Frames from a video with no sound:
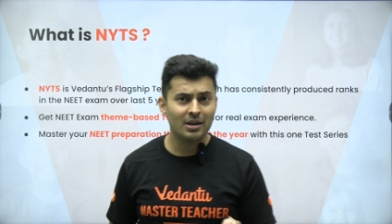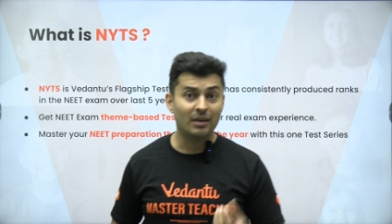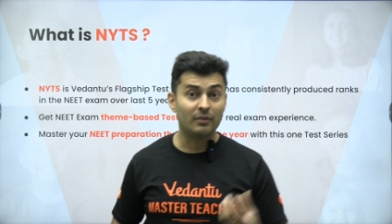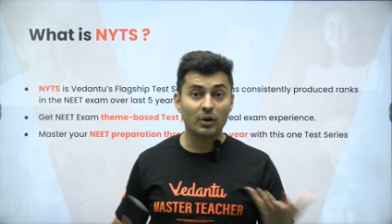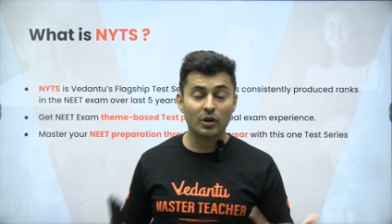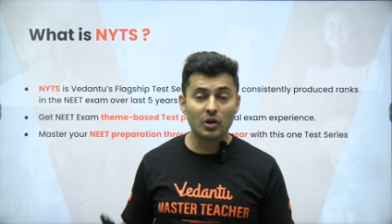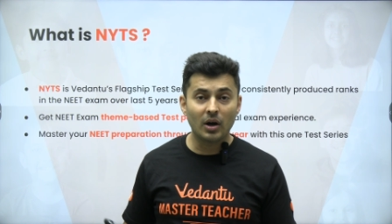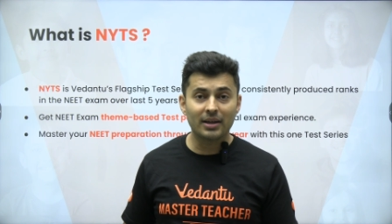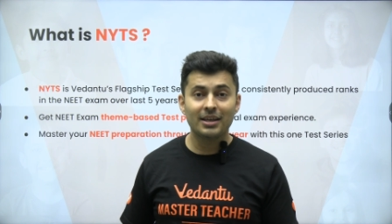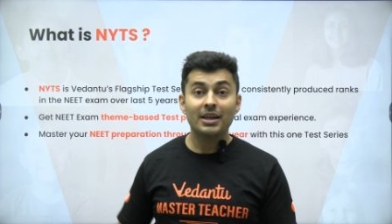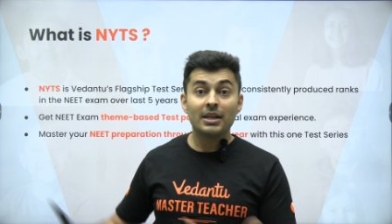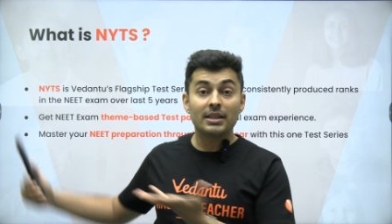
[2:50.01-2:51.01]
if you're
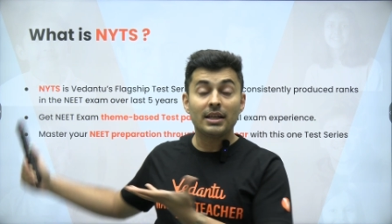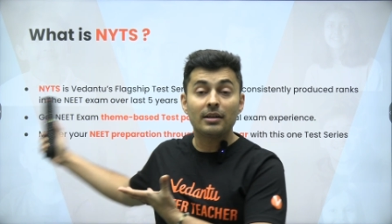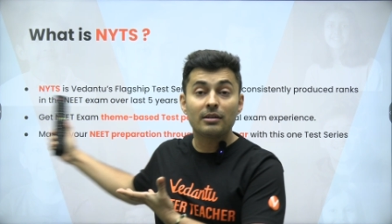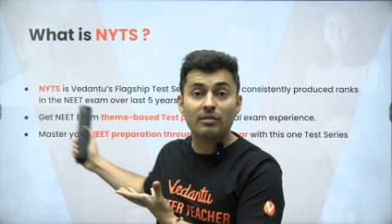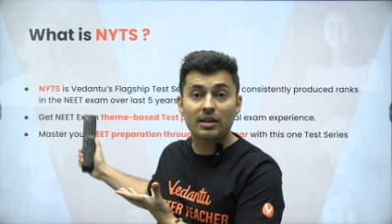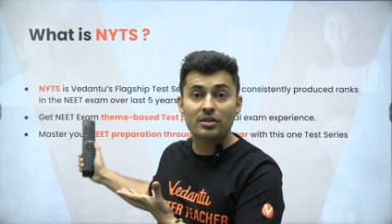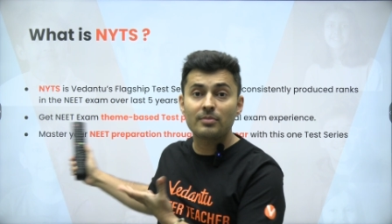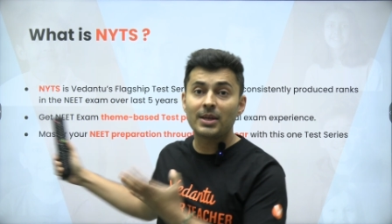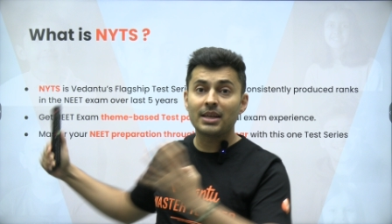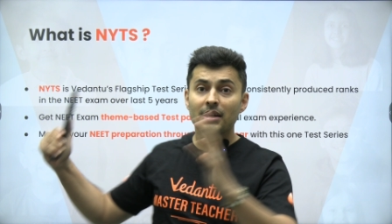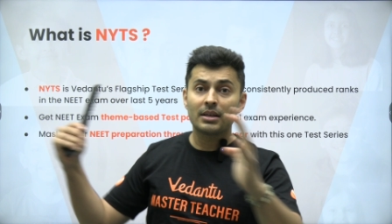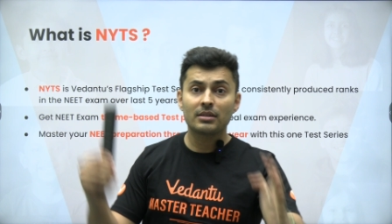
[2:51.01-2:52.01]
not then trust
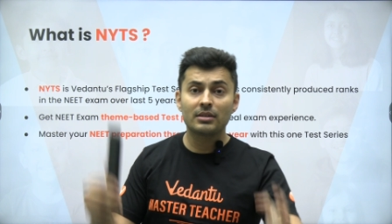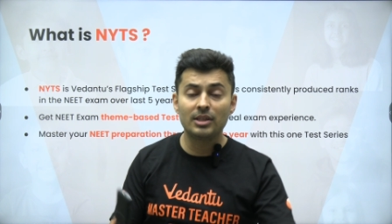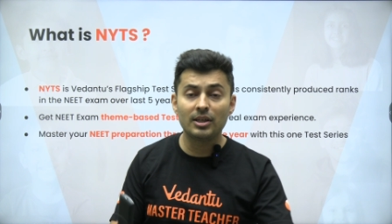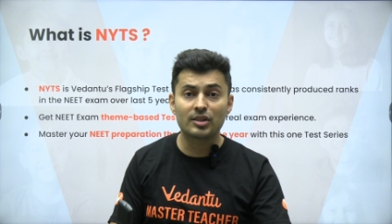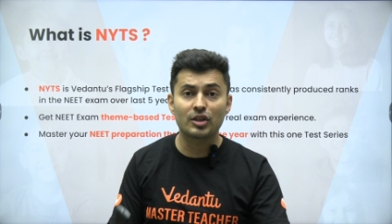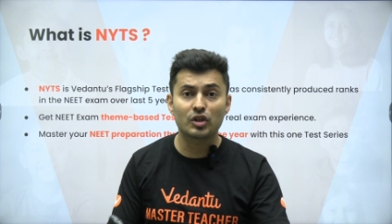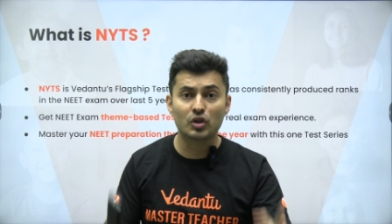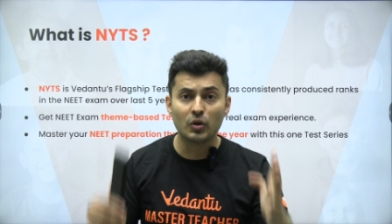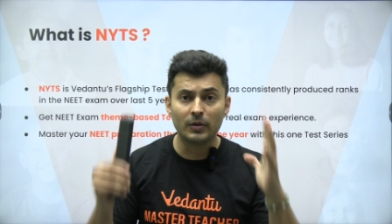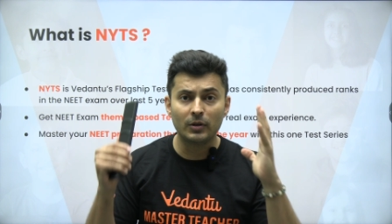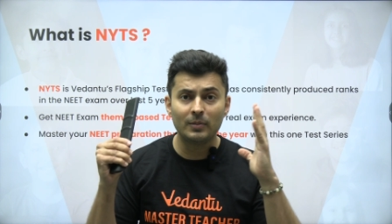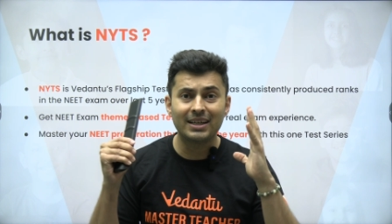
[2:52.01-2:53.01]
me this is
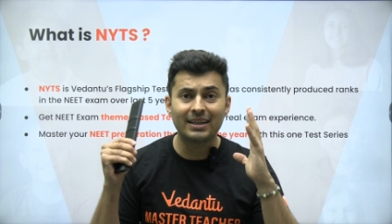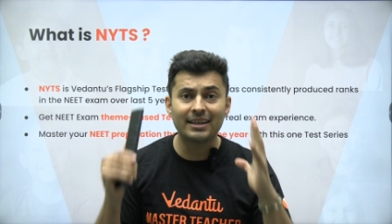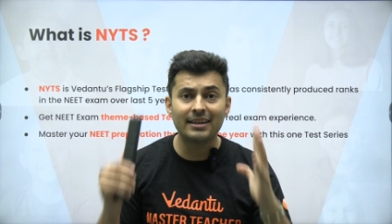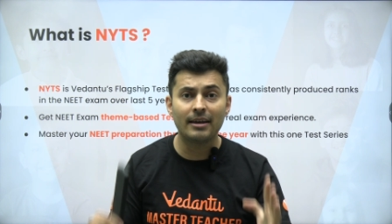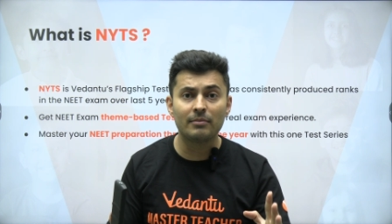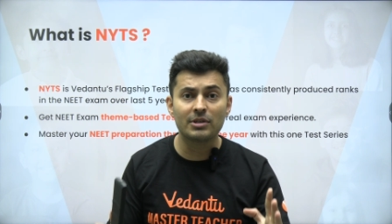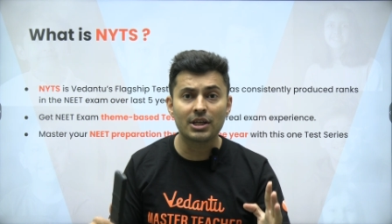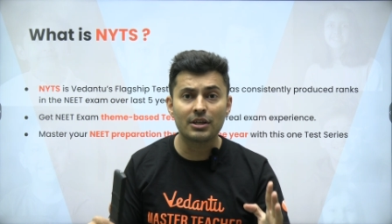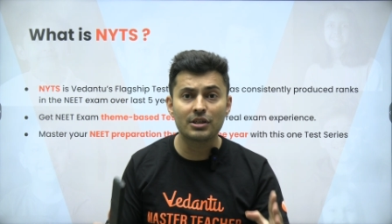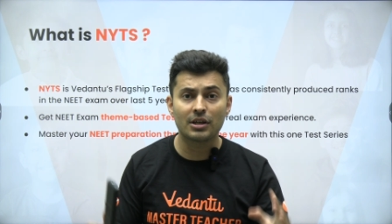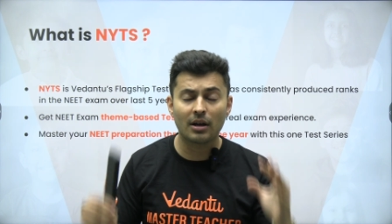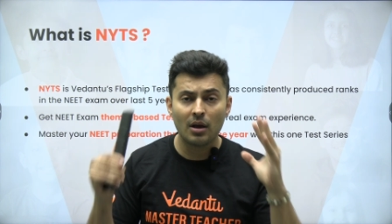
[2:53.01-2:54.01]
going to be a game
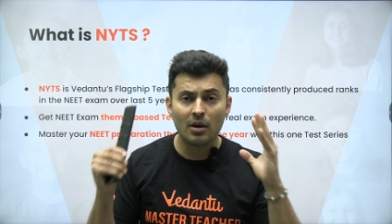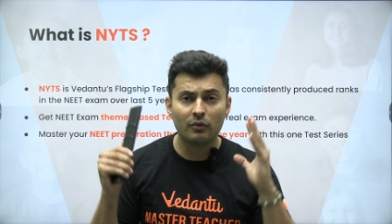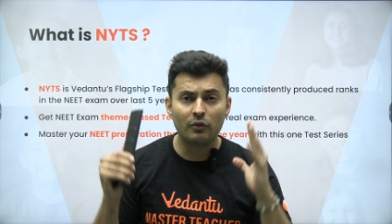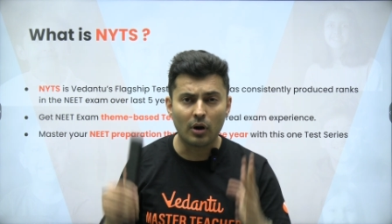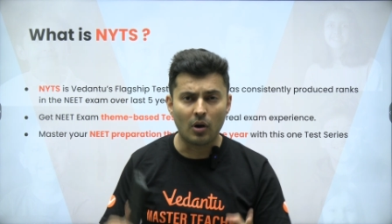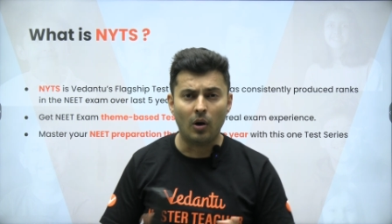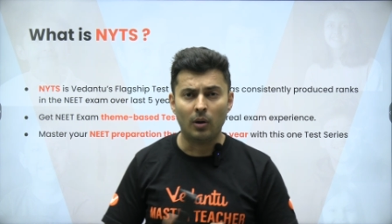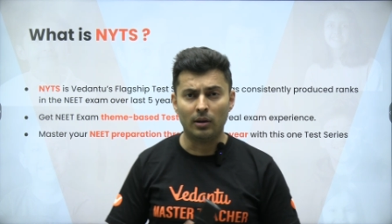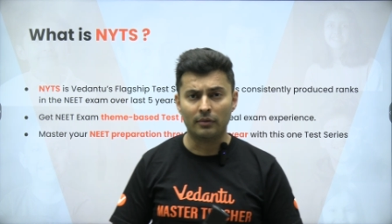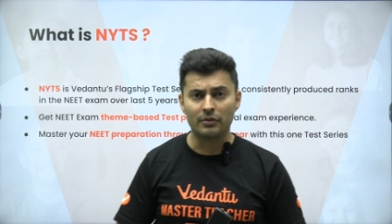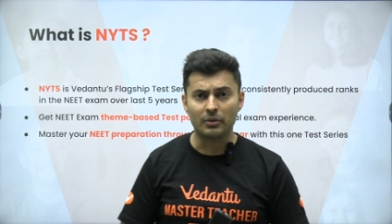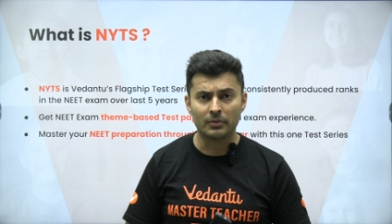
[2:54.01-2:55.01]
changer for all
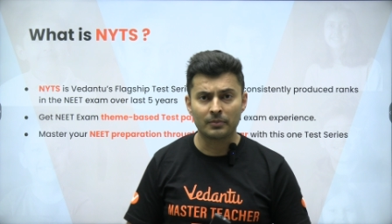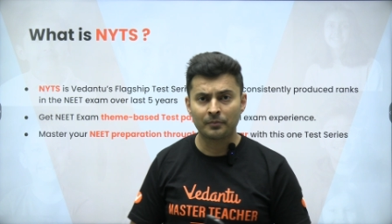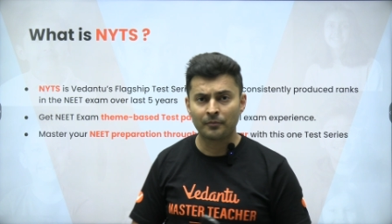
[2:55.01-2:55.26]
of you